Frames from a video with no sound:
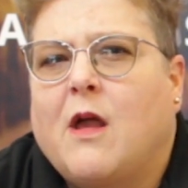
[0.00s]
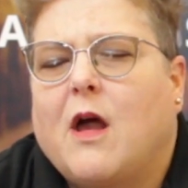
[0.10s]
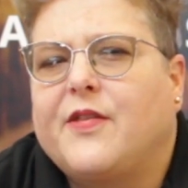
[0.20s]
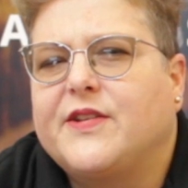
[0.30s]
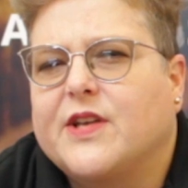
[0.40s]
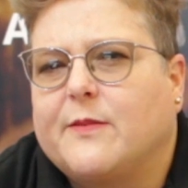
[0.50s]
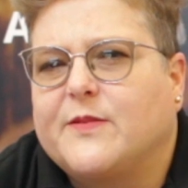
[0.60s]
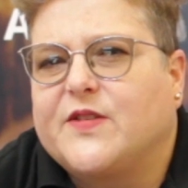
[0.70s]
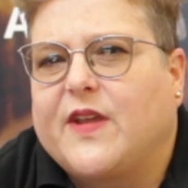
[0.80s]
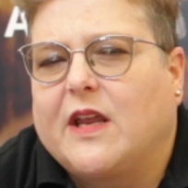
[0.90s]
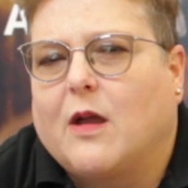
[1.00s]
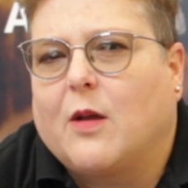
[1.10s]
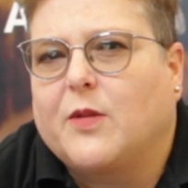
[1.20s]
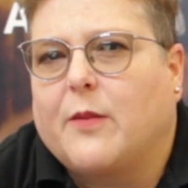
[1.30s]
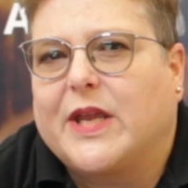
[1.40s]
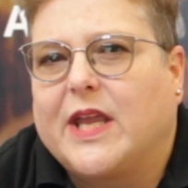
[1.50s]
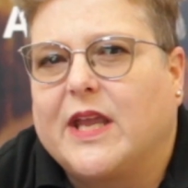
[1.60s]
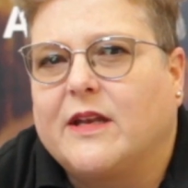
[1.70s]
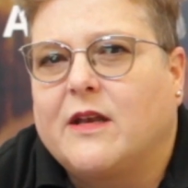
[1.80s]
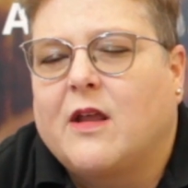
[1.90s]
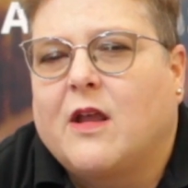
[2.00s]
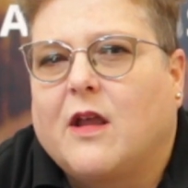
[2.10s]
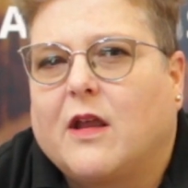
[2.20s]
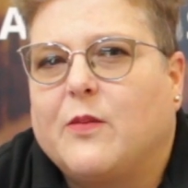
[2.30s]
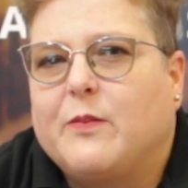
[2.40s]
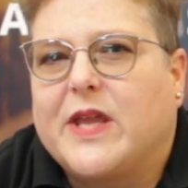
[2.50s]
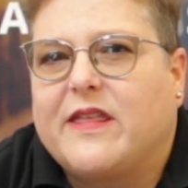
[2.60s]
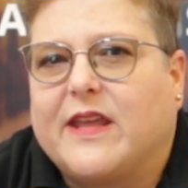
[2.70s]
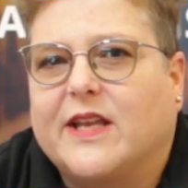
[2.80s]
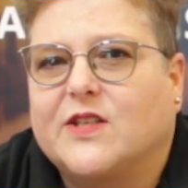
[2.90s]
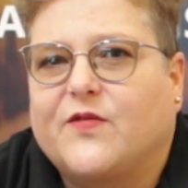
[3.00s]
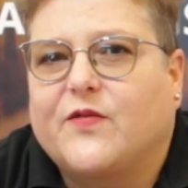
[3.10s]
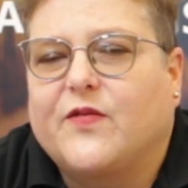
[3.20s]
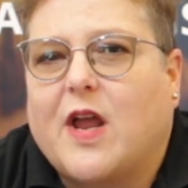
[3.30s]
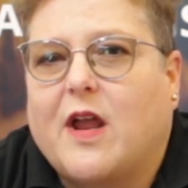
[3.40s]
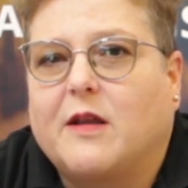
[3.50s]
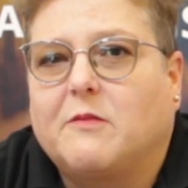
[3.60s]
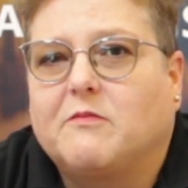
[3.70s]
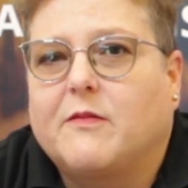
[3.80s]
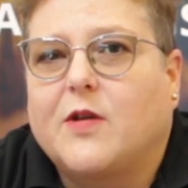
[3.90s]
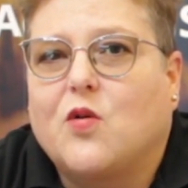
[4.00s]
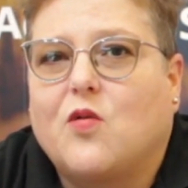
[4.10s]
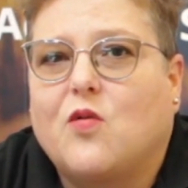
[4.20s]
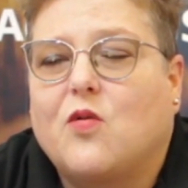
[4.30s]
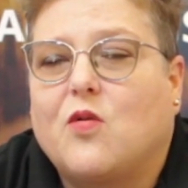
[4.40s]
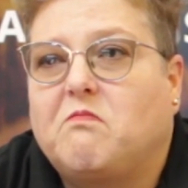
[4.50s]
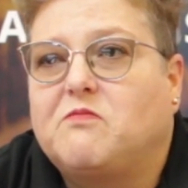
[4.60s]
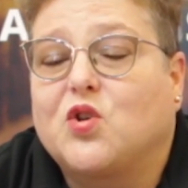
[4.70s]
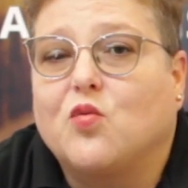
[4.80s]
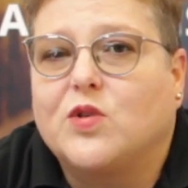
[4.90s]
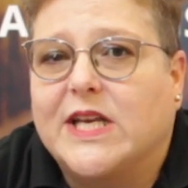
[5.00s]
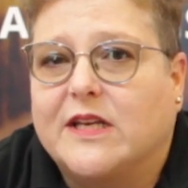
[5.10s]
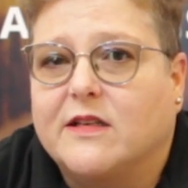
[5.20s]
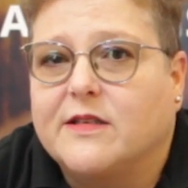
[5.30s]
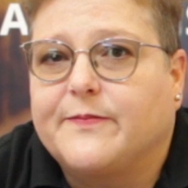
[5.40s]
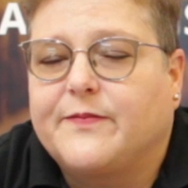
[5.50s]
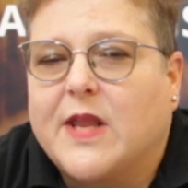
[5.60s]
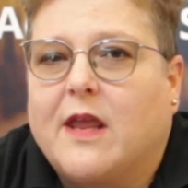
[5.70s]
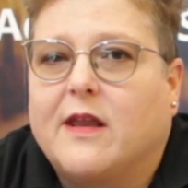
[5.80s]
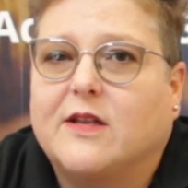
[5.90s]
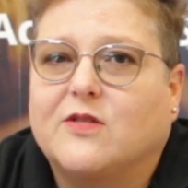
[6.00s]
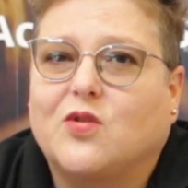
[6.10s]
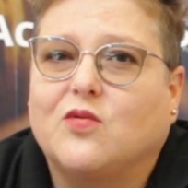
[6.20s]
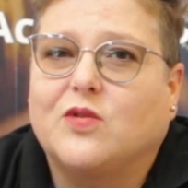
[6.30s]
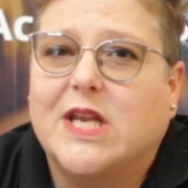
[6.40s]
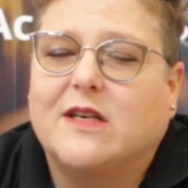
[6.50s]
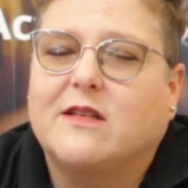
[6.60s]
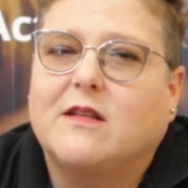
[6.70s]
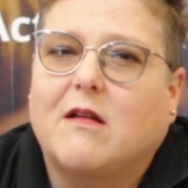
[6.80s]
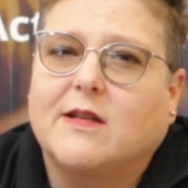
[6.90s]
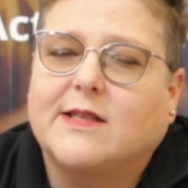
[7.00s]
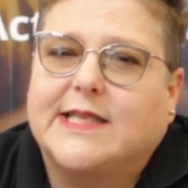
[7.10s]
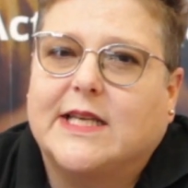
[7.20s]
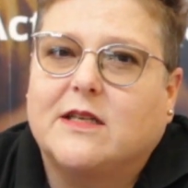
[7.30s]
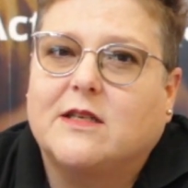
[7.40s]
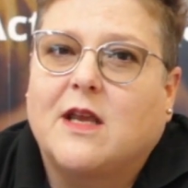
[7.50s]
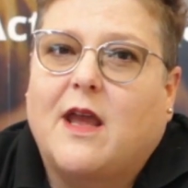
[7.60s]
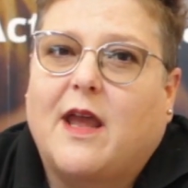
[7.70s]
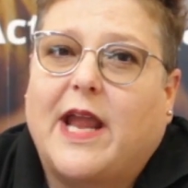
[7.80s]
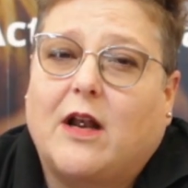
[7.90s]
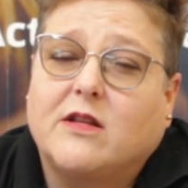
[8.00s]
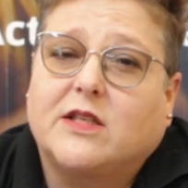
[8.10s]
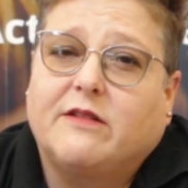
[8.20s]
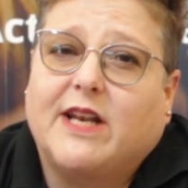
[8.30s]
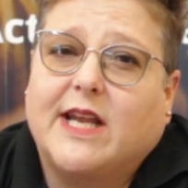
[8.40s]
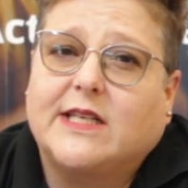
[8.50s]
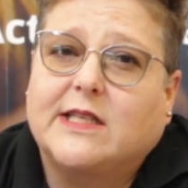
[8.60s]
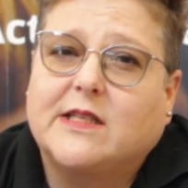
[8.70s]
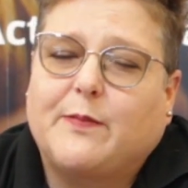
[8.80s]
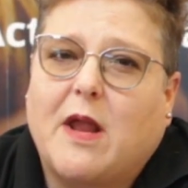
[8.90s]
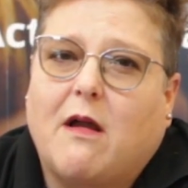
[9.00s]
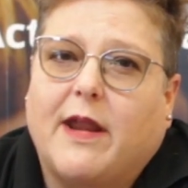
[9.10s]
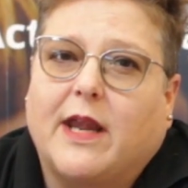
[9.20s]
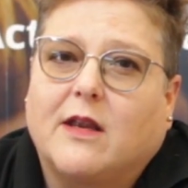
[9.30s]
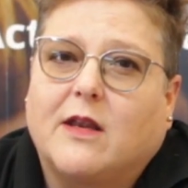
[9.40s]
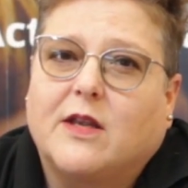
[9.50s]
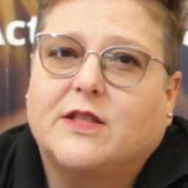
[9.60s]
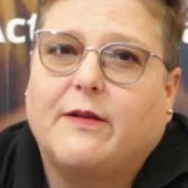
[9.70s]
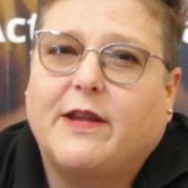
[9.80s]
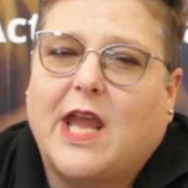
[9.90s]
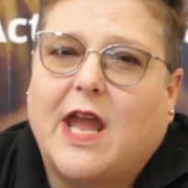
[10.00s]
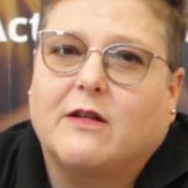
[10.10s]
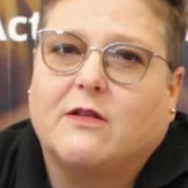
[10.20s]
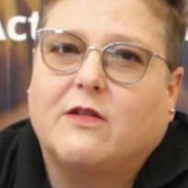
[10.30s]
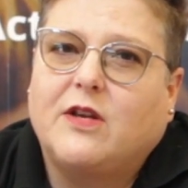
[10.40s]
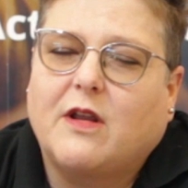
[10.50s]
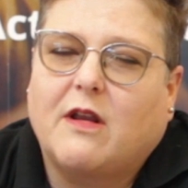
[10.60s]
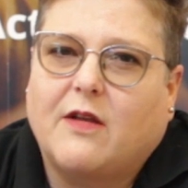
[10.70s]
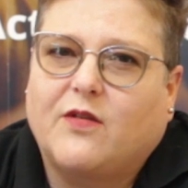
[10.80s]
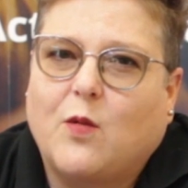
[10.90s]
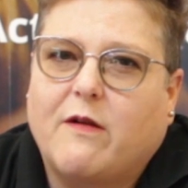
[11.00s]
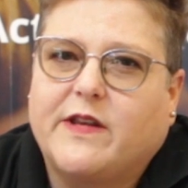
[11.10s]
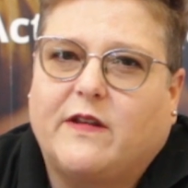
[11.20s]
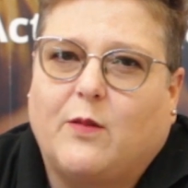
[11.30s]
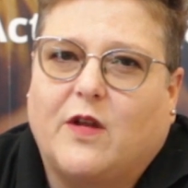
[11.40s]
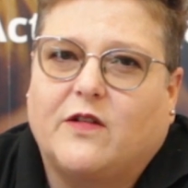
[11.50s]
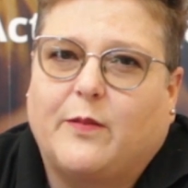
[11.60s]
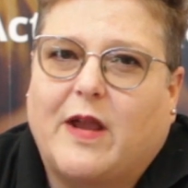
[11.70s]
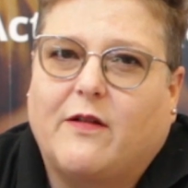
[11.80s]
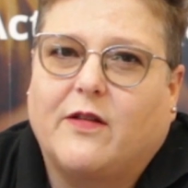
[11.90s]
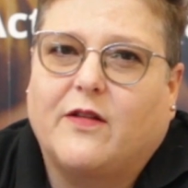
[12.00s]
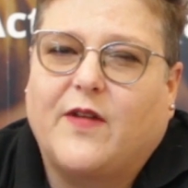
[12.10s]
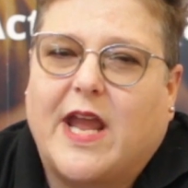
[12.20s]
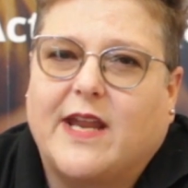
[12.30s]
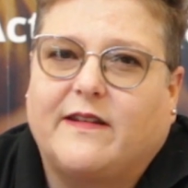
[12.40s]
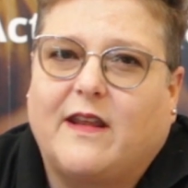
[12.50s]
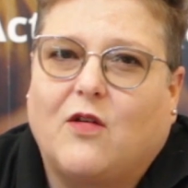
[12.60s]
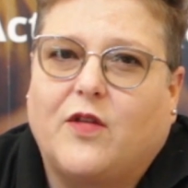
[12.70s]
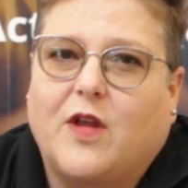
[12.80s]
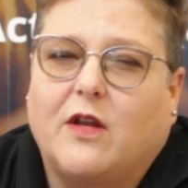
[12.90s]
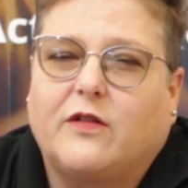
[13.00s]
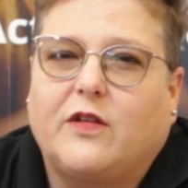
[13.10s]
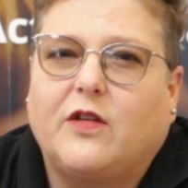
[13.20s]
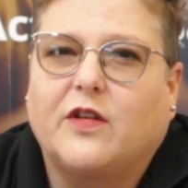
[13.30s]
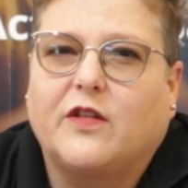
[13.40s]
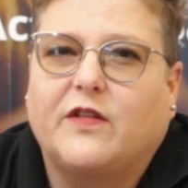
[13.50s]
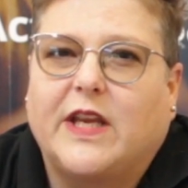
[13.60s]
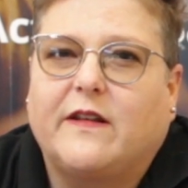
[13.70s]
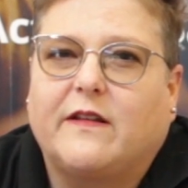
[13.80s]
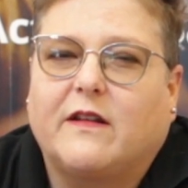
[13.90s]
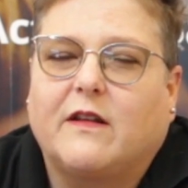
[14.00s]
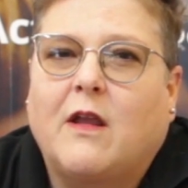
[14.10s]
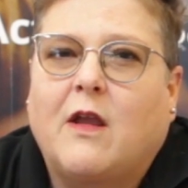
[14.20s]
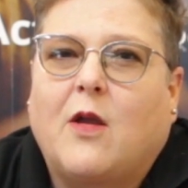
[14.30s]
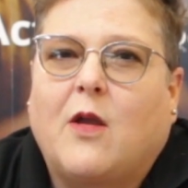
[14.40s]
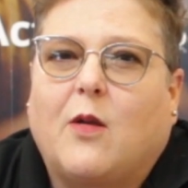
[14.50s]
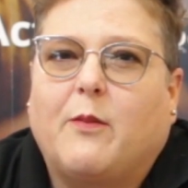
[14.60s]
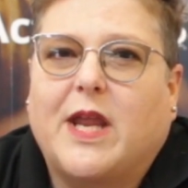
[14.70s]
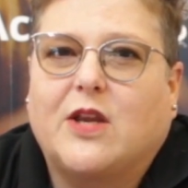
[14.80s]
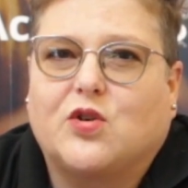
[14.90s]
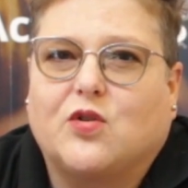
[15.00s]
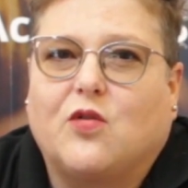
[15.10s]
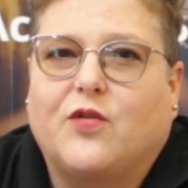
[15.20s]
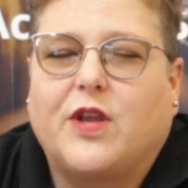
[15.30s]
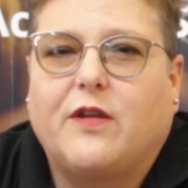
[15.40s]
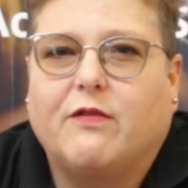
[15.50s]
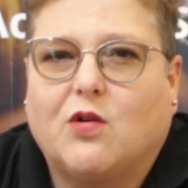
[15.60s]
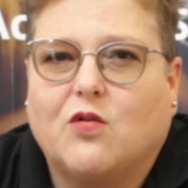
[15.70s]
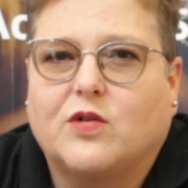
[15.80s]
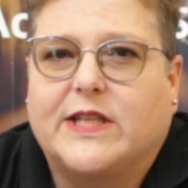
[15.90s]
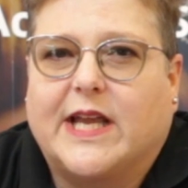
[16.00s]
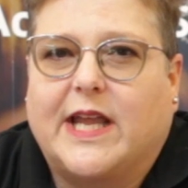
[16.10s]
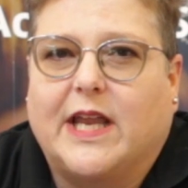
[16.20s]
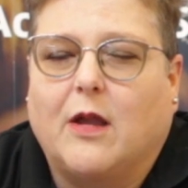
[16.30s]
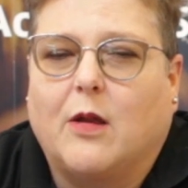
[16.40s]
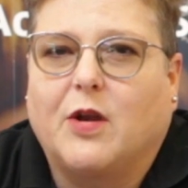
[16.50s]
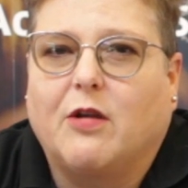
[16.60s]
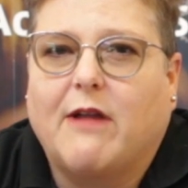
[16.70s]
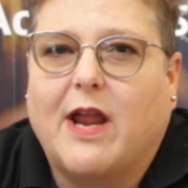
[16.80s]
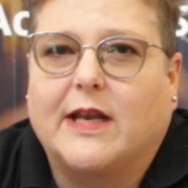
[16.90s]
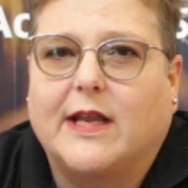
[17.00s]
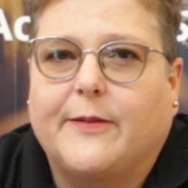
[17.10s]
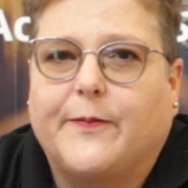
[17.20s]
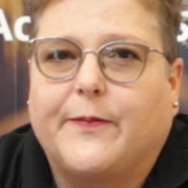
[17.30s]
Other types of income coming in can be things like your school dinners. Now, school dinners are considered a closely related supply. So again, you don't have to worry too much about the VAT on those. You just need to make sure that you've recorded that income correctly.